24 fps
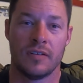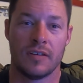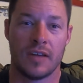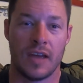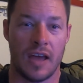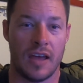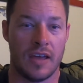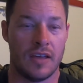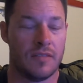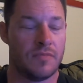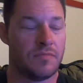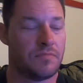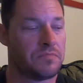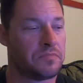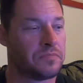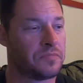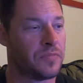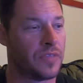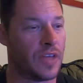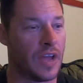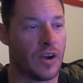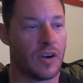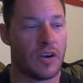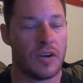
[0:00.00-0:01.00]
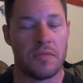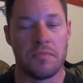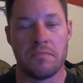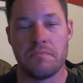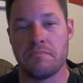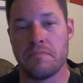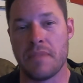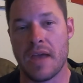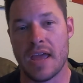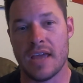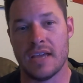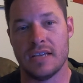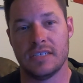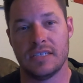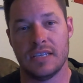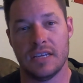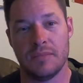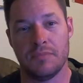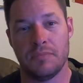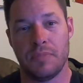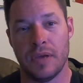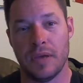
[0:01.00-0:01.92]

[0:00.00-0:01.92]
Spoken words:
Okay, they're amazing